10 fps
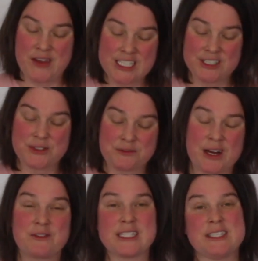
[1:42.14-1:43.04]
Make sure and do it for
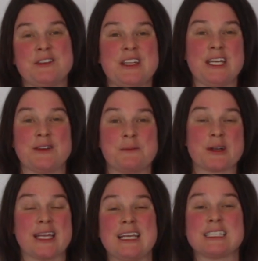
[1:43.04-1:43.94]
every single video. The
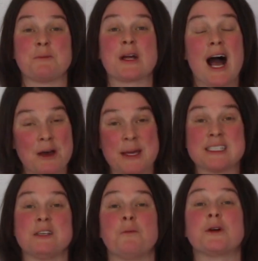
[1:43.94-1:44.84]
more likes, the more comments,
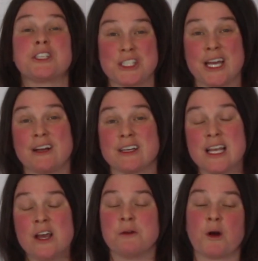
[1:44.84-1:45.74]
the more shares,
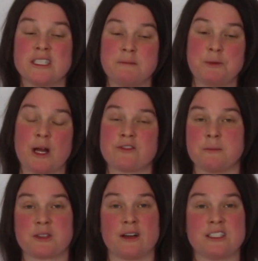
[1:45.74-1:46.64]
the more times you watch
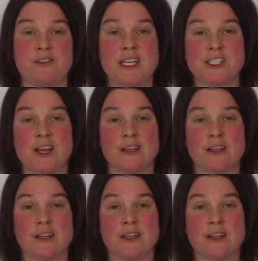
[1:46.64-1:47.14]
from start to finish,